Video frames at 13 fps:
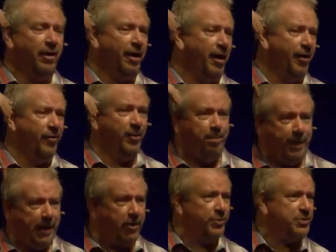the
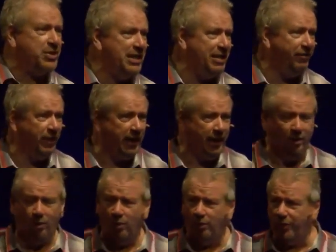bigger
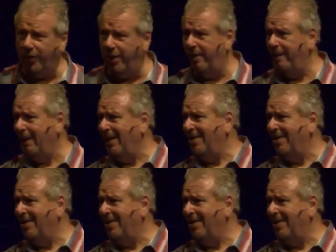TV or the